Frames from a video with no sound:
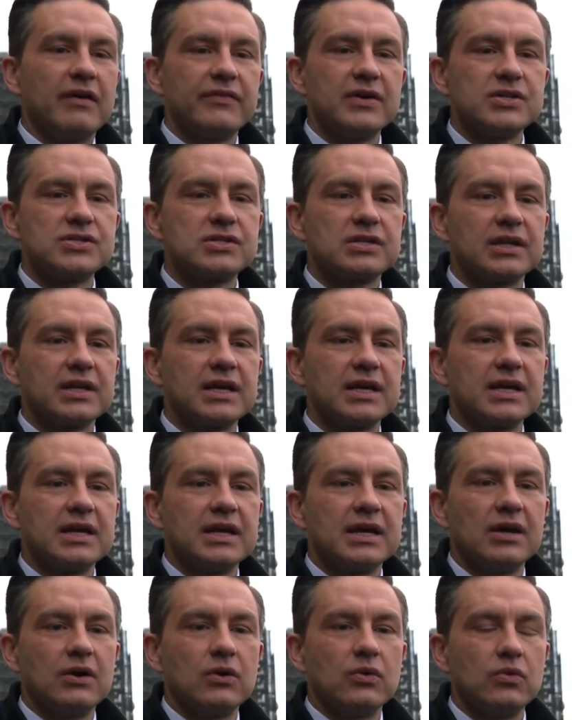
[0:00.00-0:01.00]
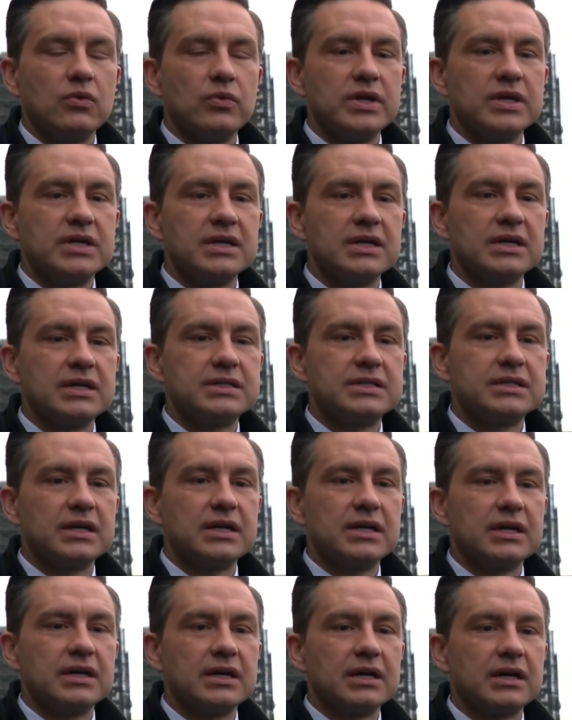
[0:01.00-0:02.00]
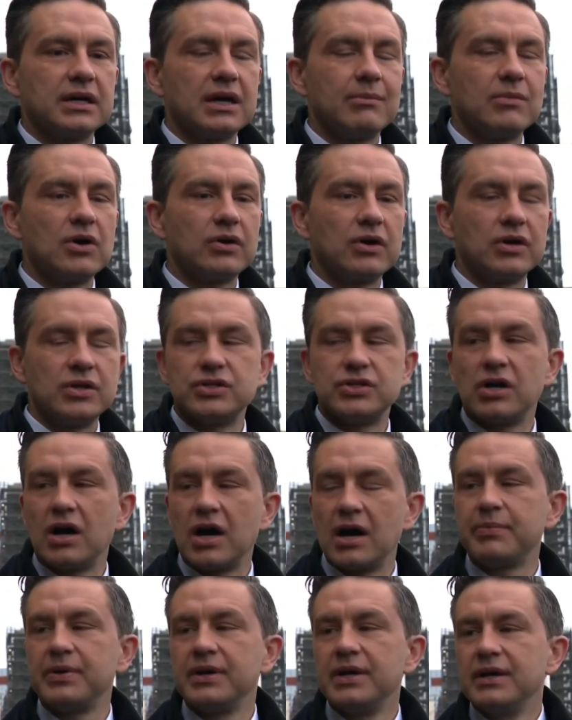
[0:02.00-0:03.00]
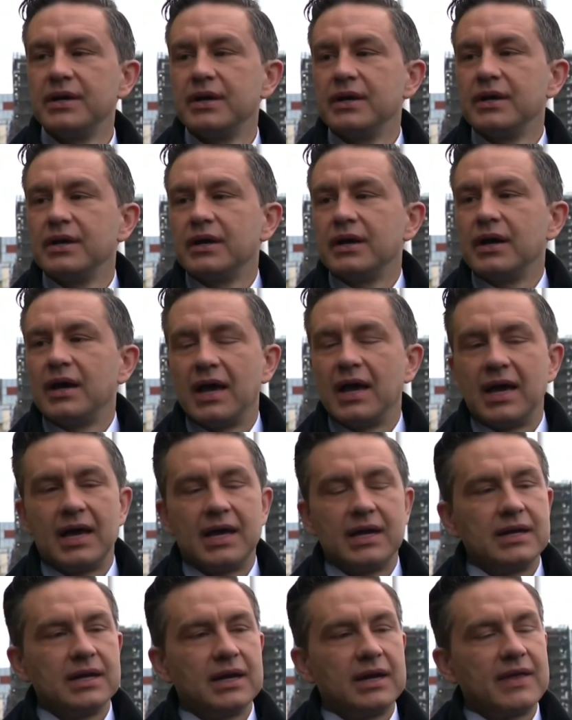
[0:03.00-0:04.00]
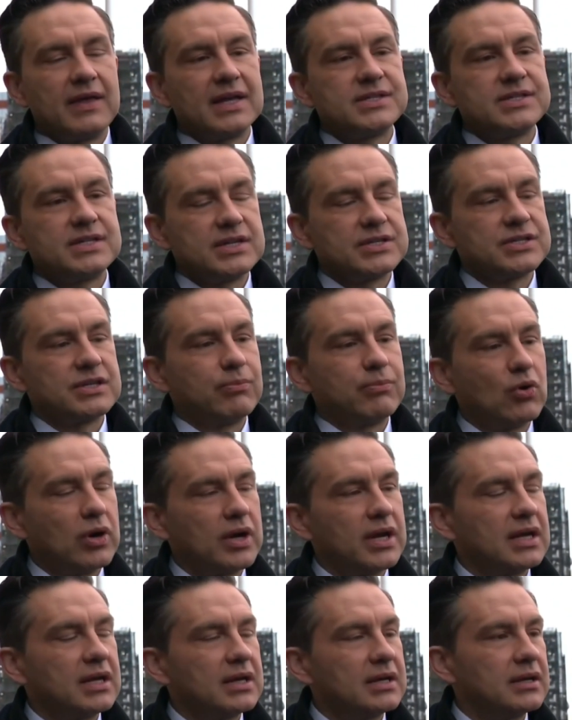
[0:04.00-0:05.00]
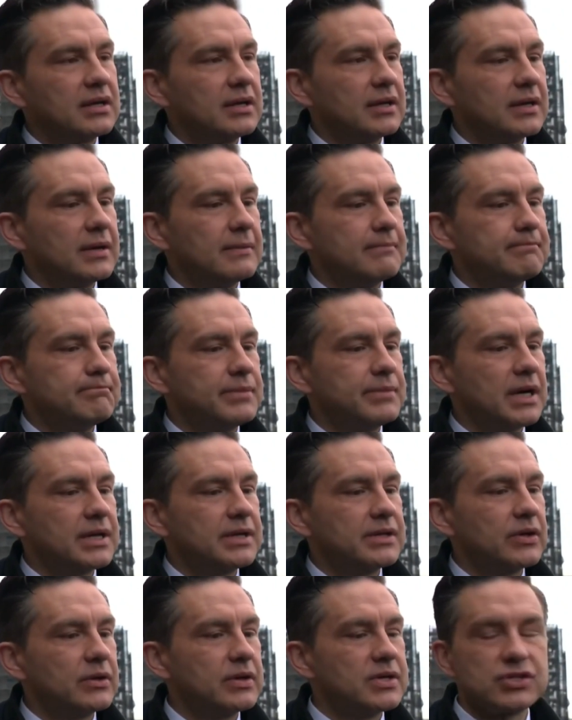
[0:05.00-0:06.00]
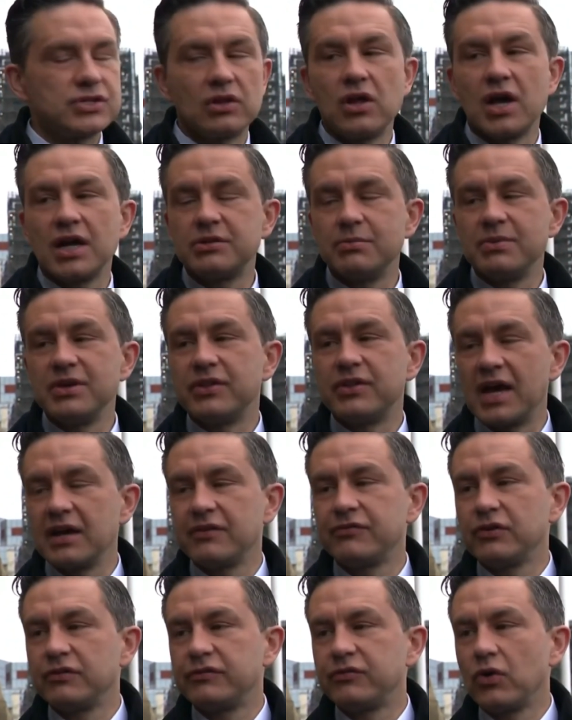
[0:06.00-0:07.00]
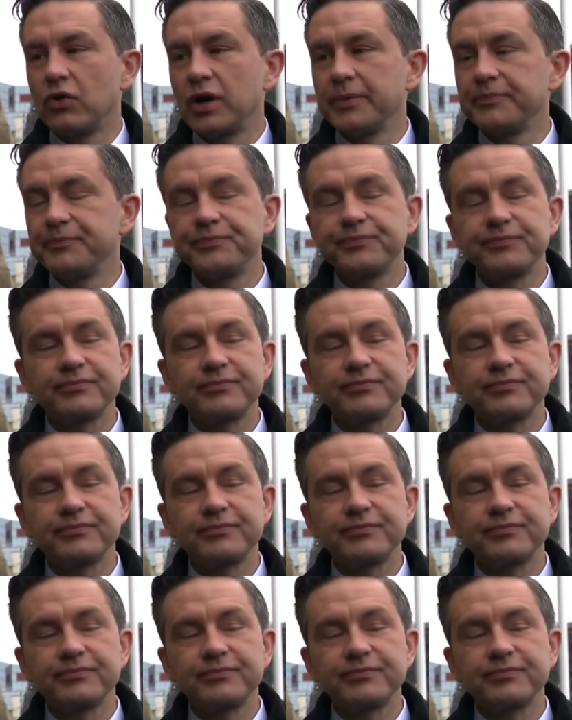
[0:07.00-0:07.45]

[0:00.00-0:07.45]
Obviously, we didn't come out on top, and that's disappointing, but there is a lot to be thankful for.